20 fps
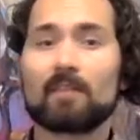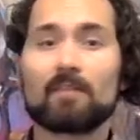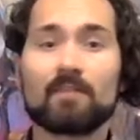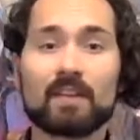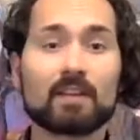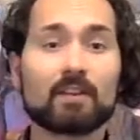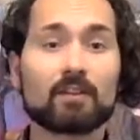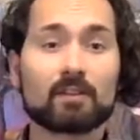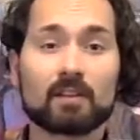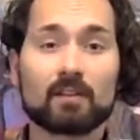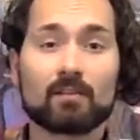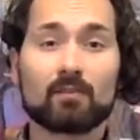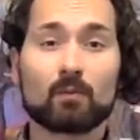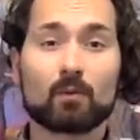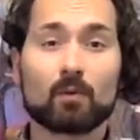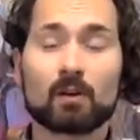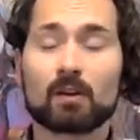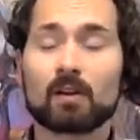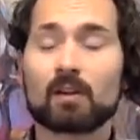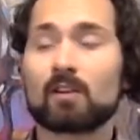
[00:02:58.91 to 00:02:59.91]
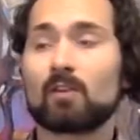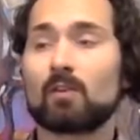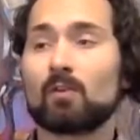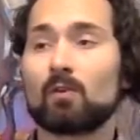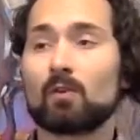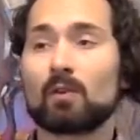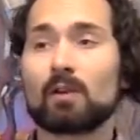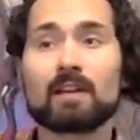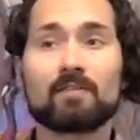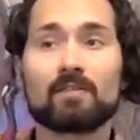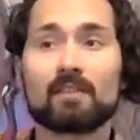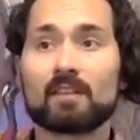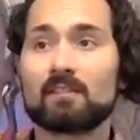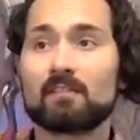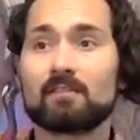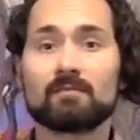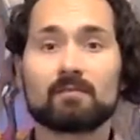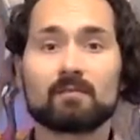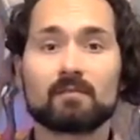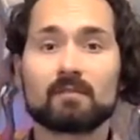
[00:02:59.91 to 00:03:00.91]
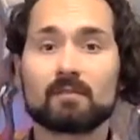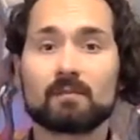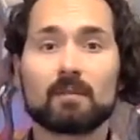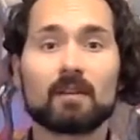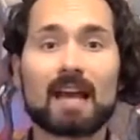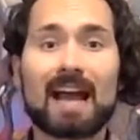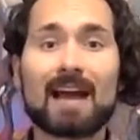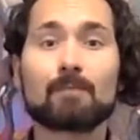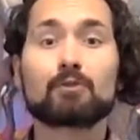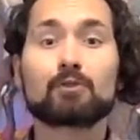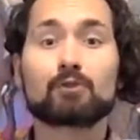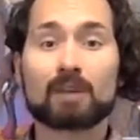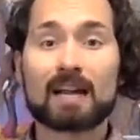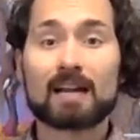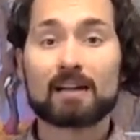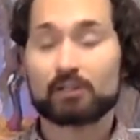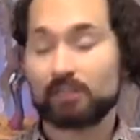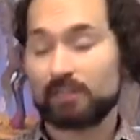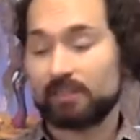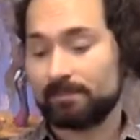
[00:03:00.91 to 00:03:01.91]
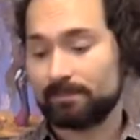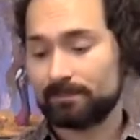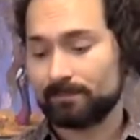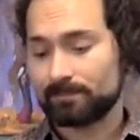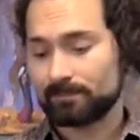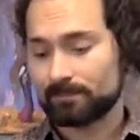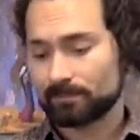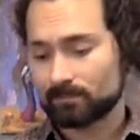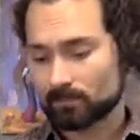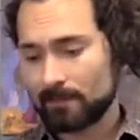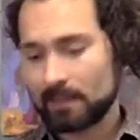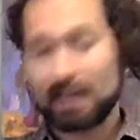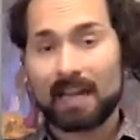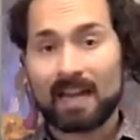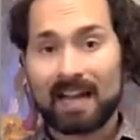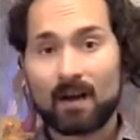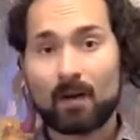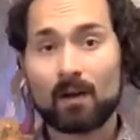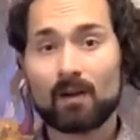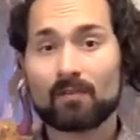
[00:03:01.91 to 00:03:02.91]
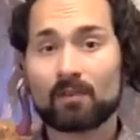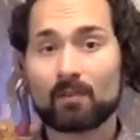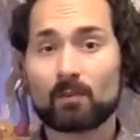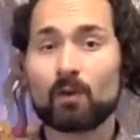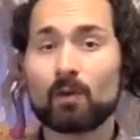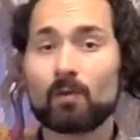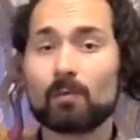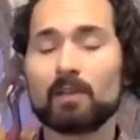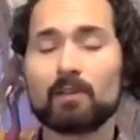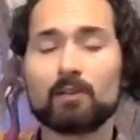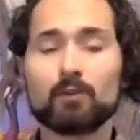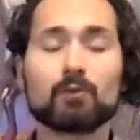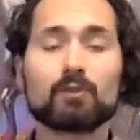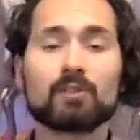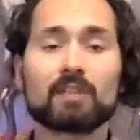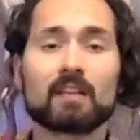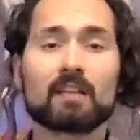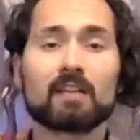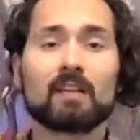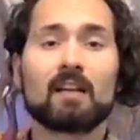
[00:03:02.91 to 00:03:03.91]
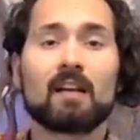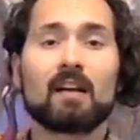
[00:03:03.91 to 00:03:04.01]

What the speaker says: figurative work, or even abstraction. However, we'll be using